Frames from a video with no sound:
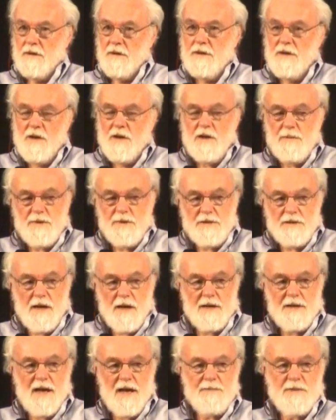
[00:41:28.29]
an urban
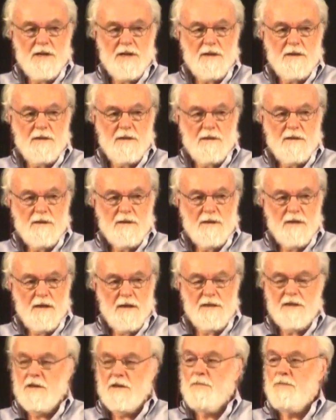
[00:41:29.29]
dynamic
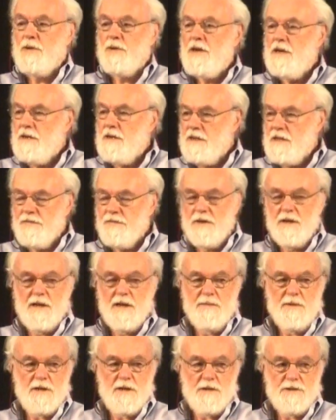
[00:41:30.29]
in a completely different
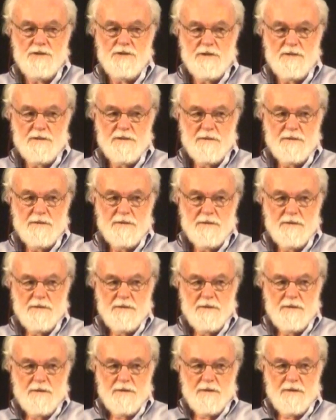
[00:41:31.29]
image
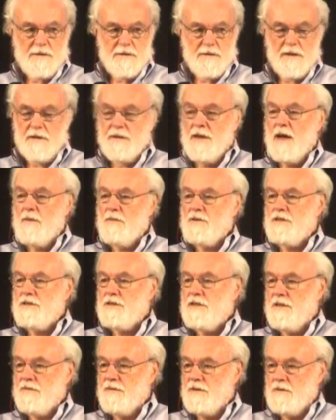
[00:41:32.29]
than that which
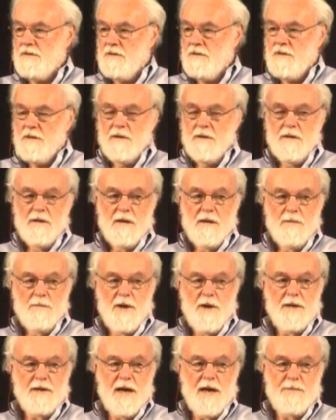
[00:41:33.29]
is given
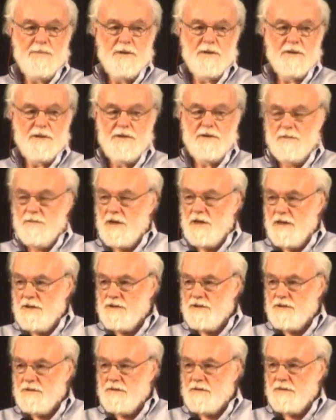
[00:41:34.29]
by capital
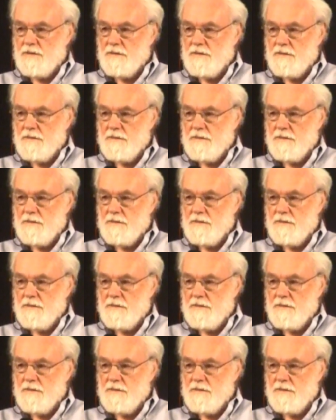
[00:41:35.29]
accumulation.